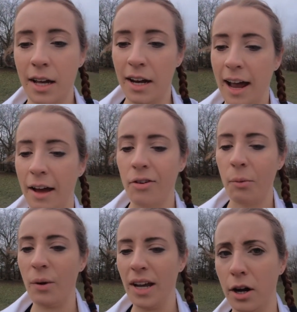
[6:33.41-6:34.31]
gonna have a
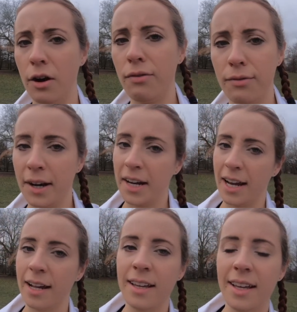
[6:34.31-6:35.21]
week off
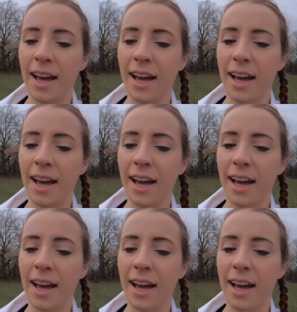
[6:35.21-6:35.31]
running